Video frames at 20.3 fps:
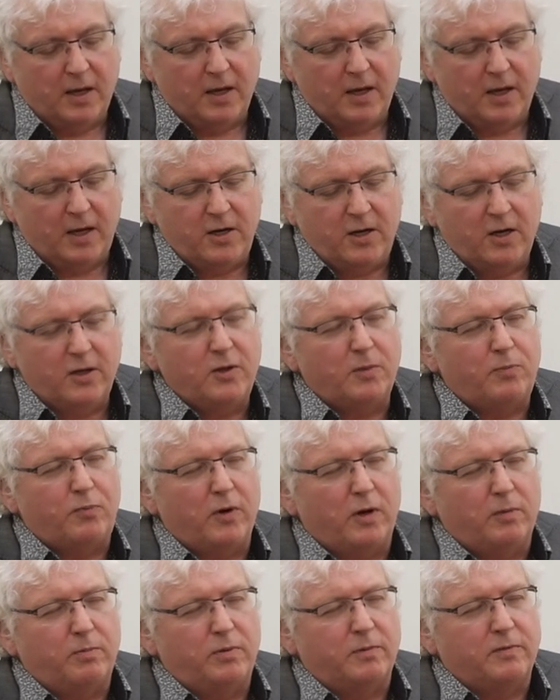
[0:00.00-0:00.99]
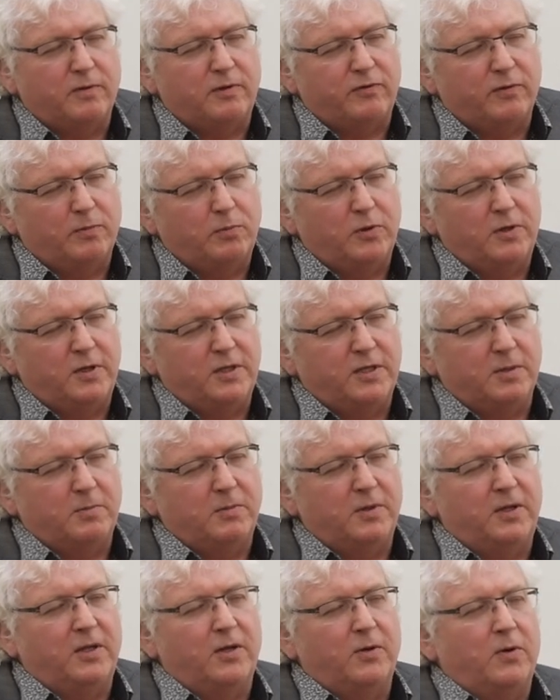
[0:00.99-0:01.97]
Any other problems for Buddhism
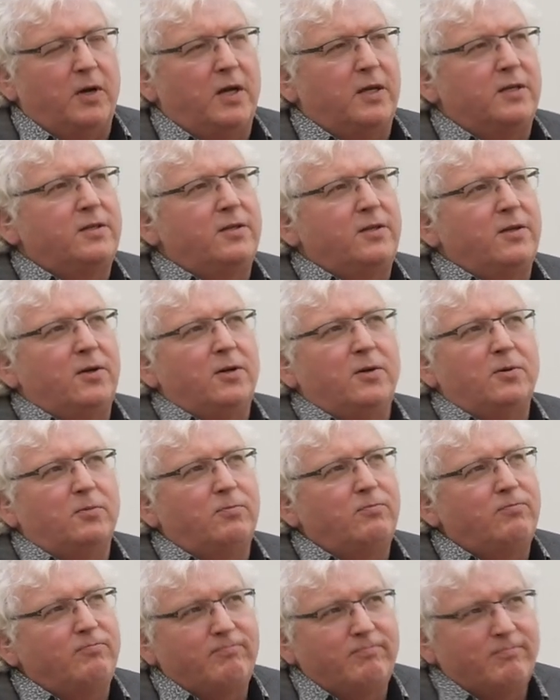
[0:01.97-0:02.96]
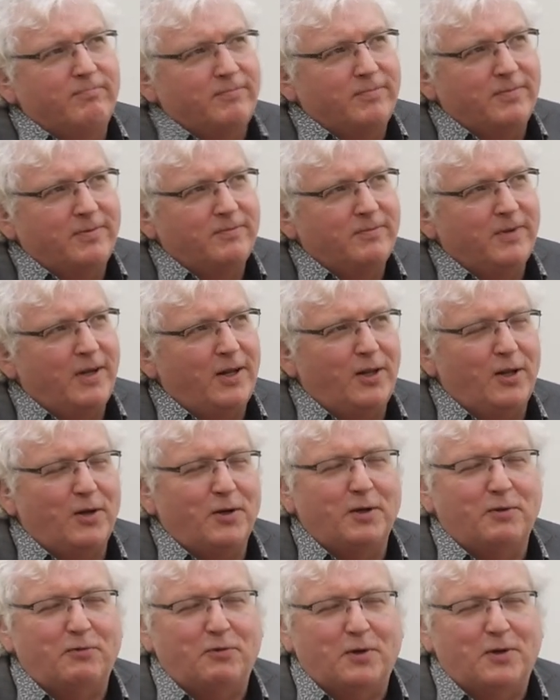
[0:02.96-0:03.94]
in the West? Oh, how
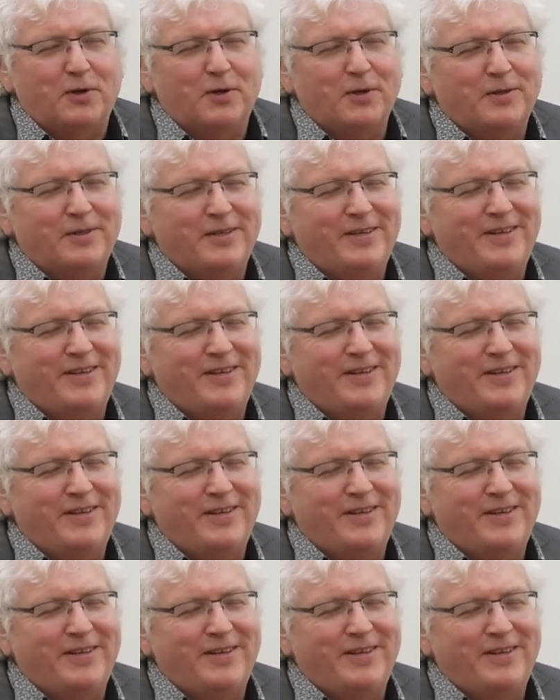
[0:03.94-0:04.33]
long have you got?